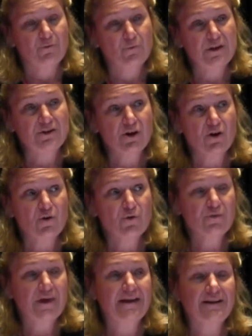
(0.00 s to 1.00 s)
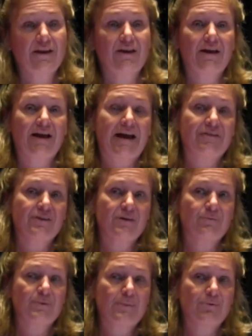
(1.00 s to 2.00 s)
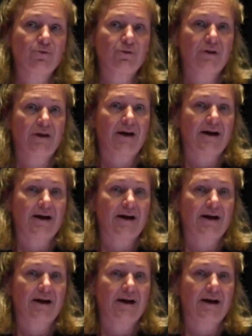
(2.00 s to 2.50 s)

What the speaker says: we know that I think people,